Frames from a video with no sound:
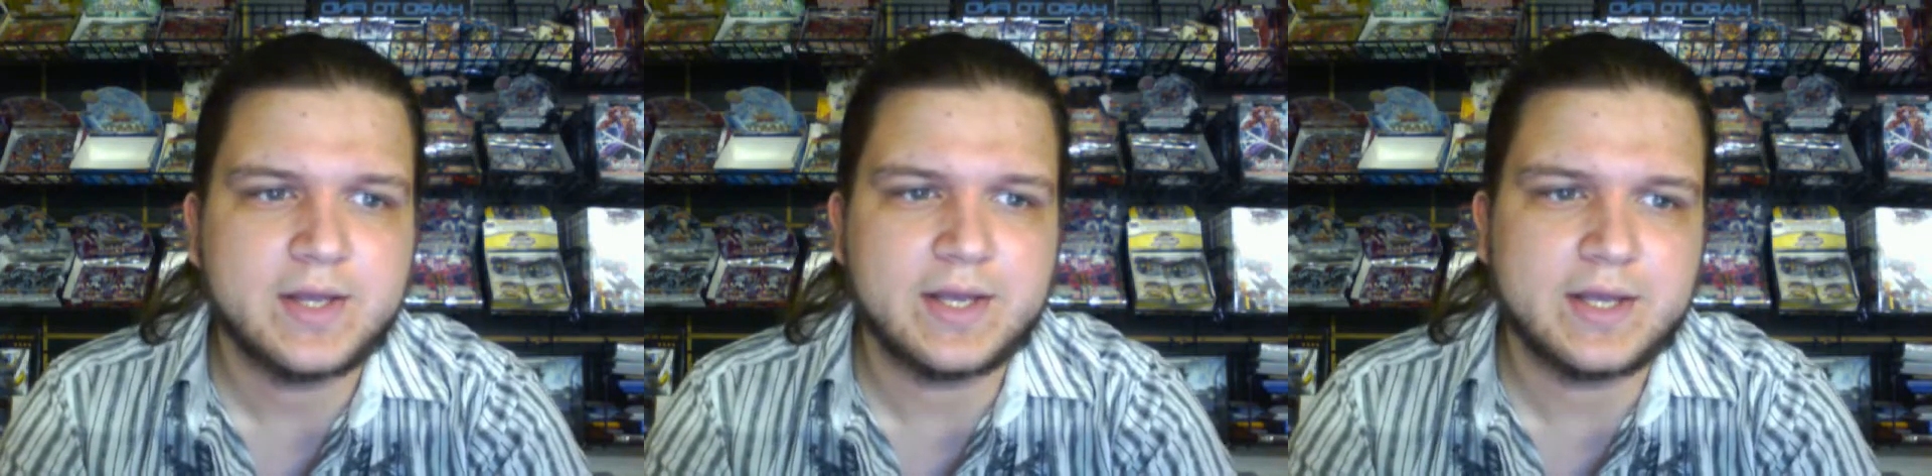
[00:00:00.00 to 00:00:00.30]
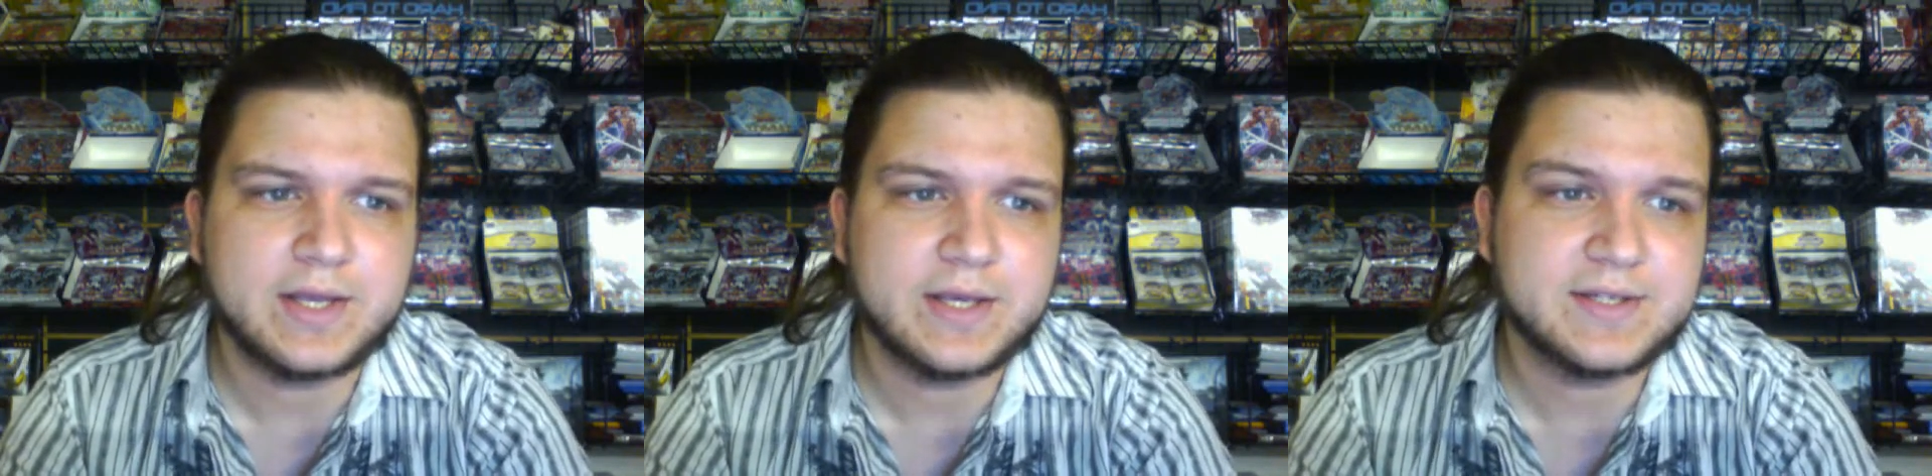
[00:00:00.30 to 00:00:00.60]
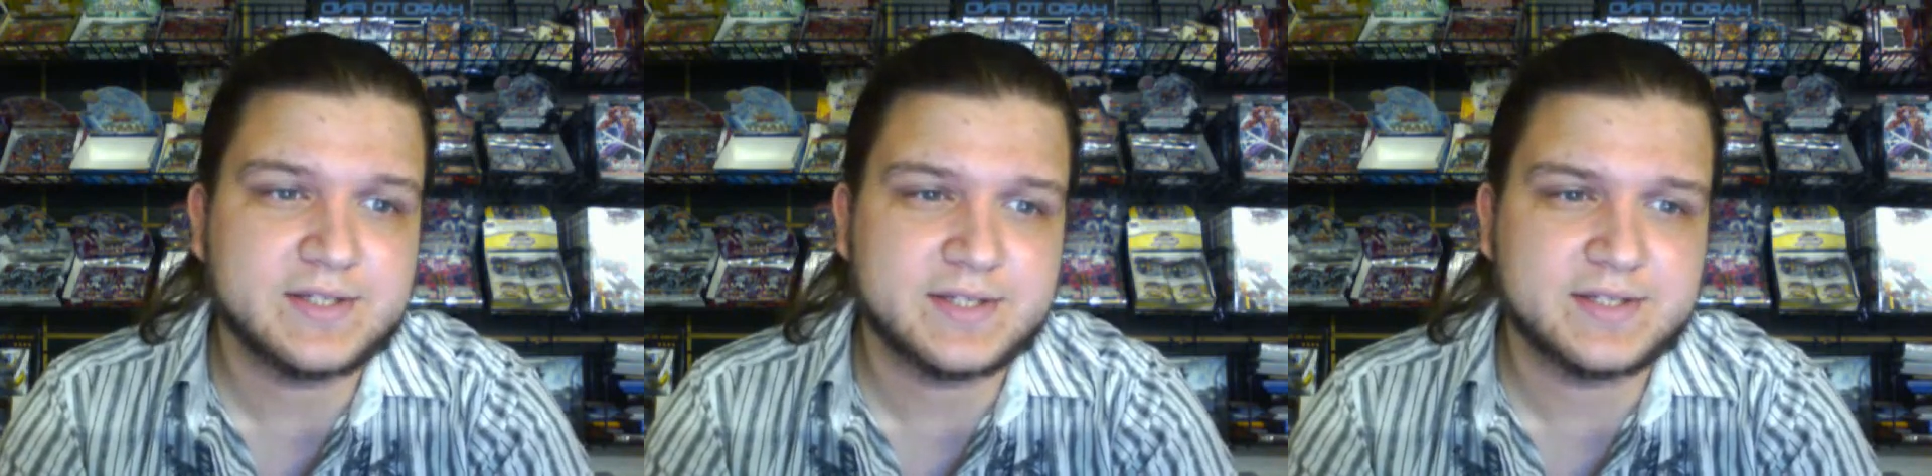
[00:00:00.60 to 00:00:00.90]
It
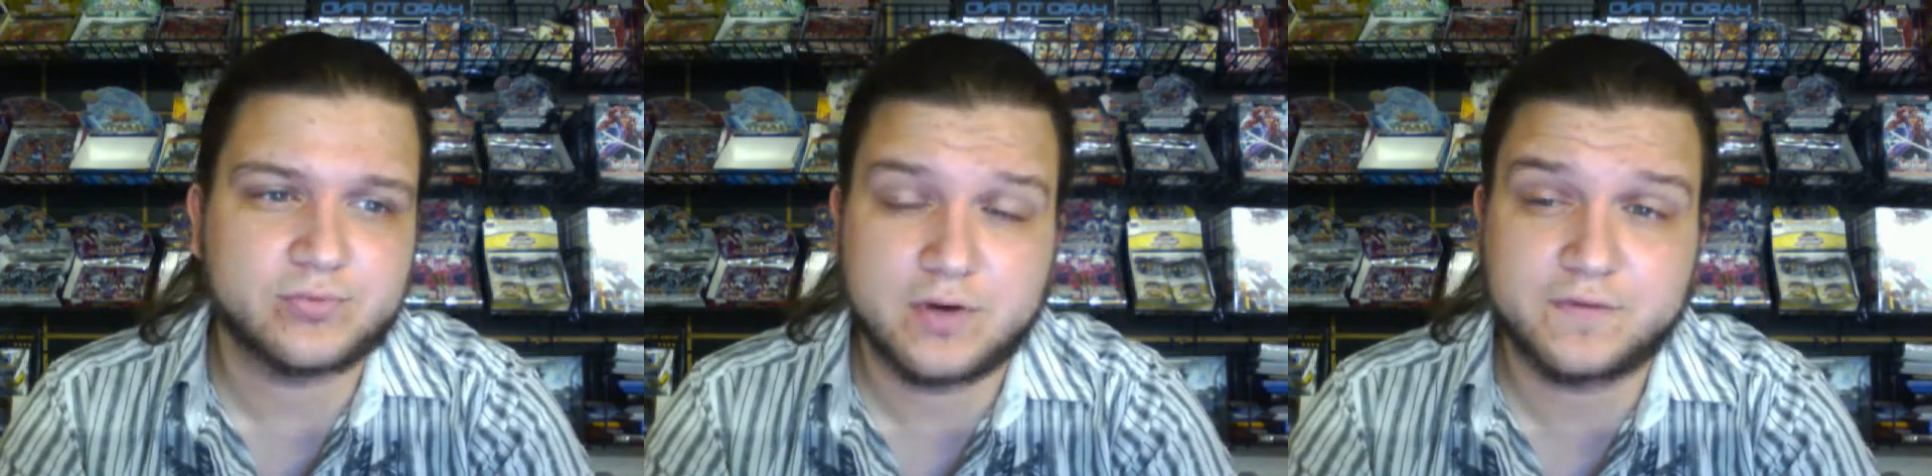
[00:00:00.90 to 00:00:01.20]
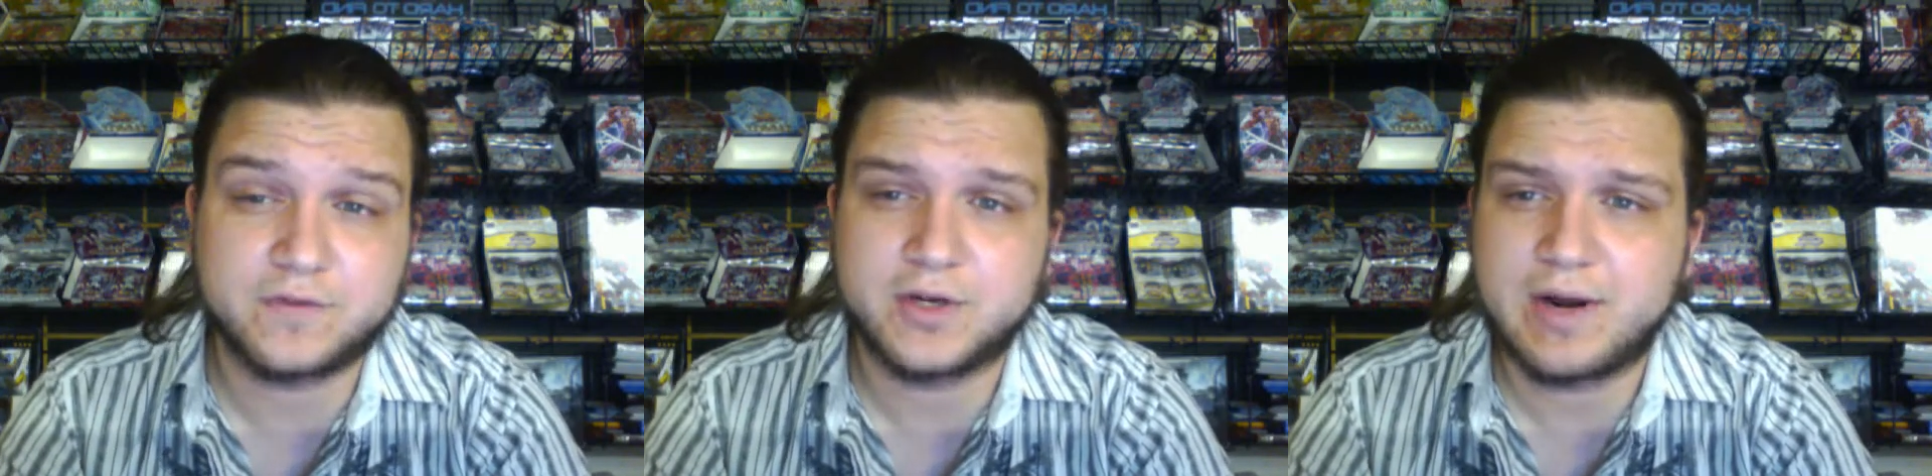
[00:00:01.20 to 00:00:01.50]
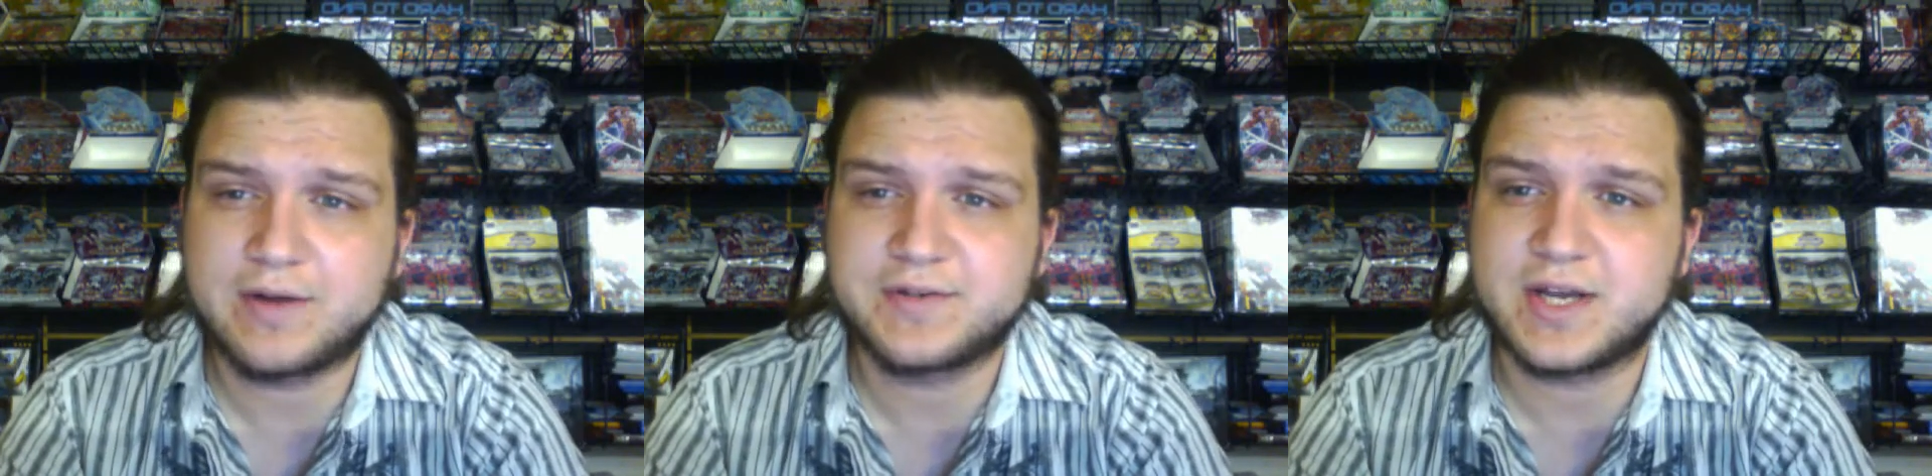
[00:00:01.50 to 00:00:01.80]
sits roughly
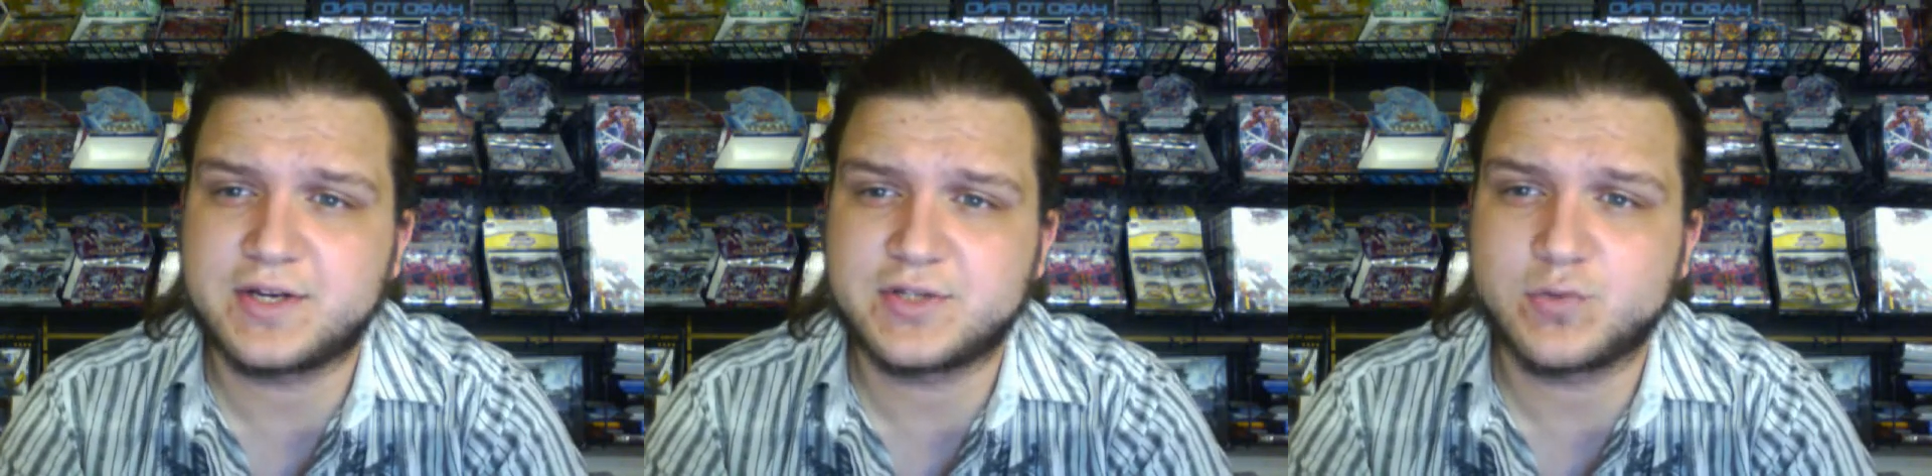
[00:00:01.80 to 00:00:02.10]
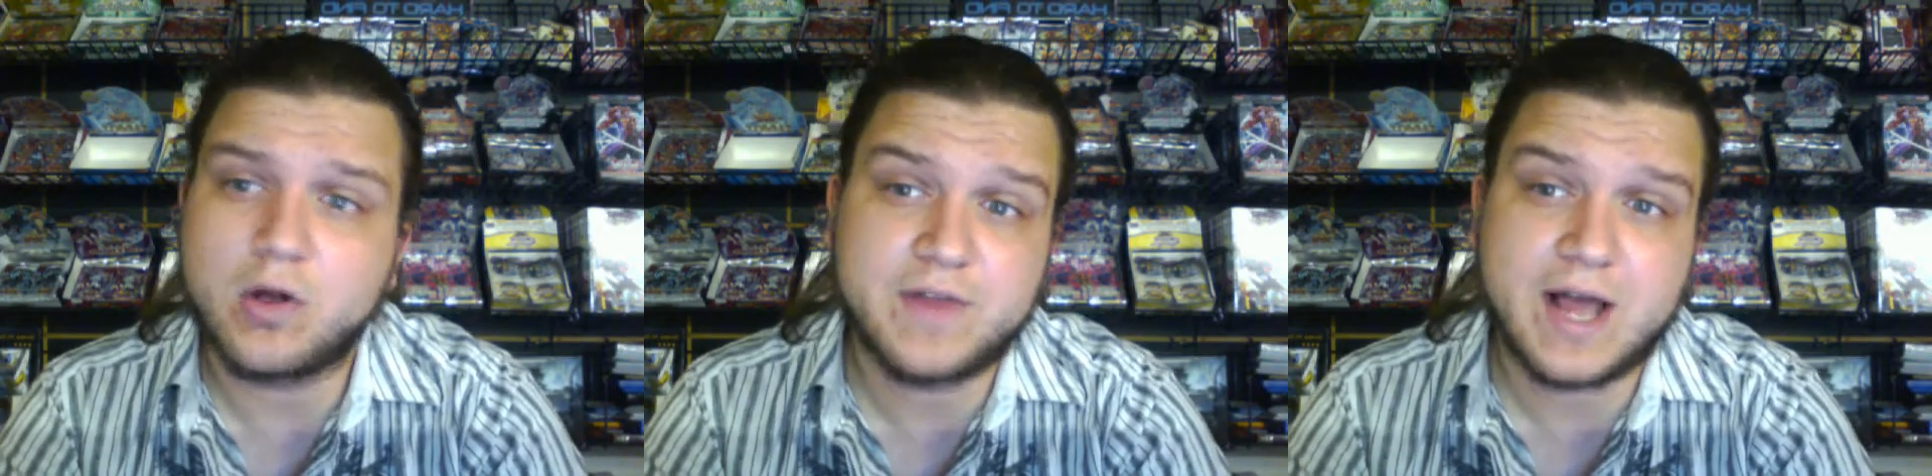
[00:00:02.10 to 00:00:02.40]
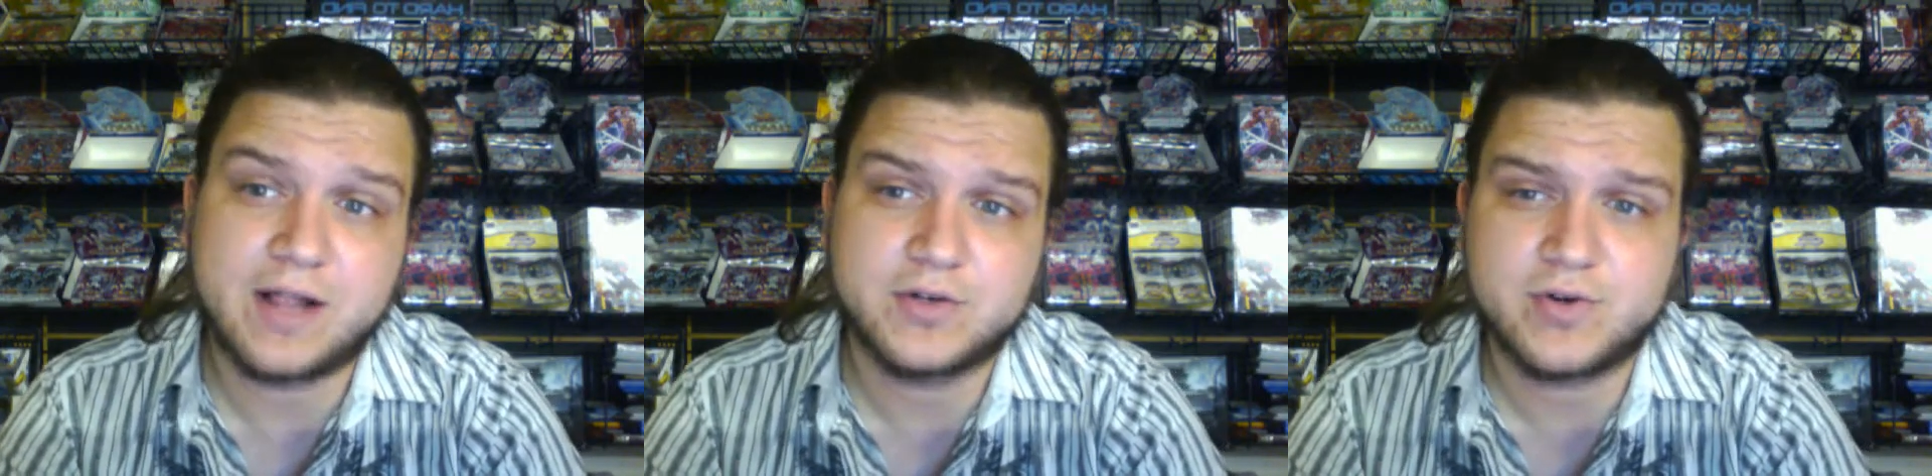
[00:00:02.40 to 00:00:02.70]
around $10 to
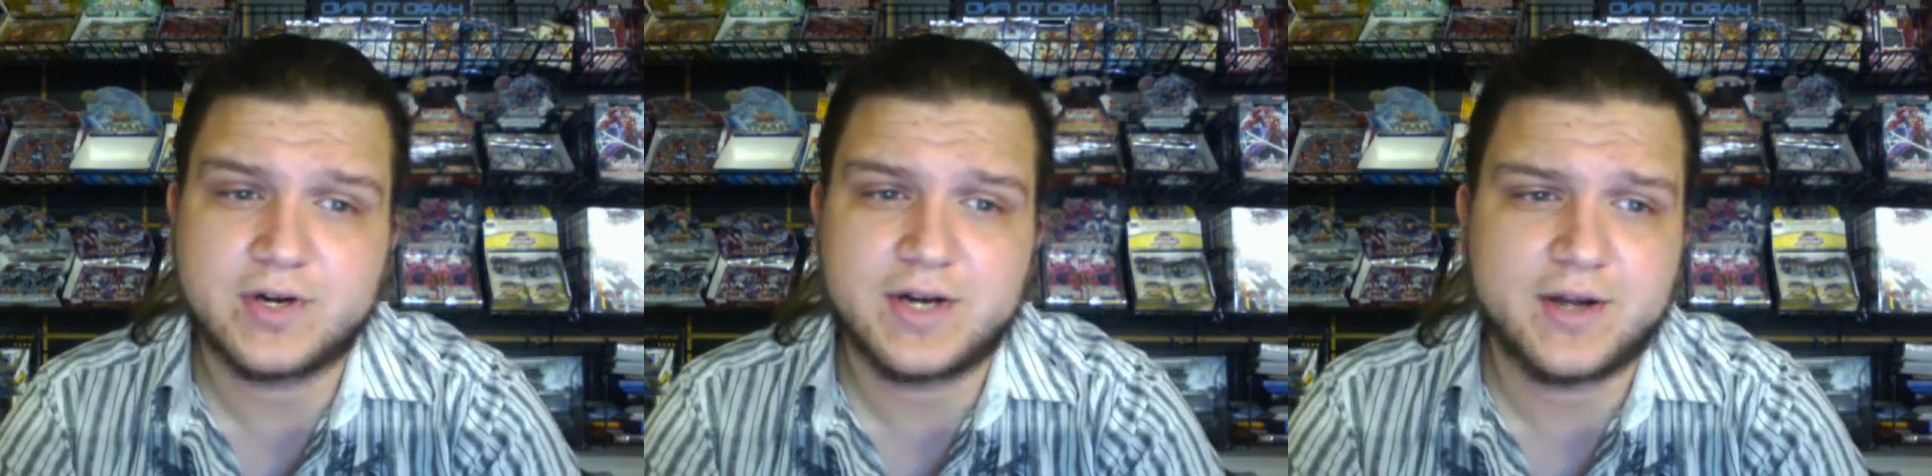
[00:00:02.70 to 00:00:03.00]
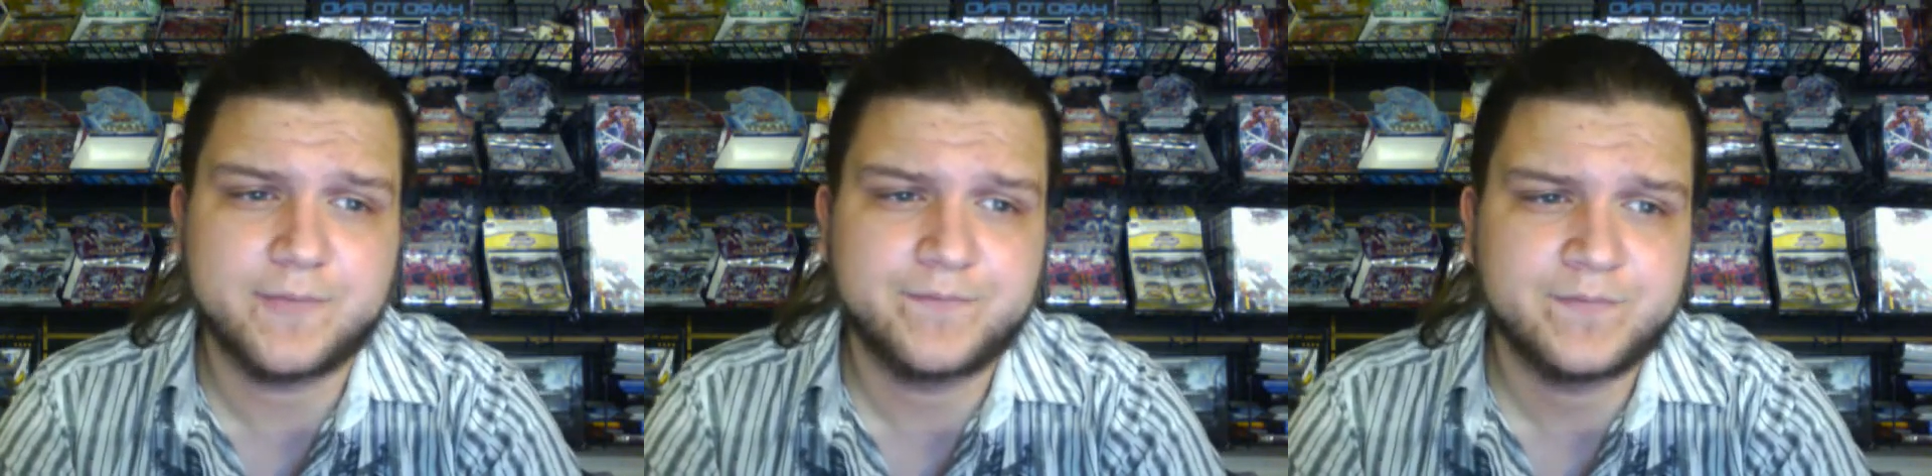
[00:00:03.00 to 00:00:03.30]
$12 right now.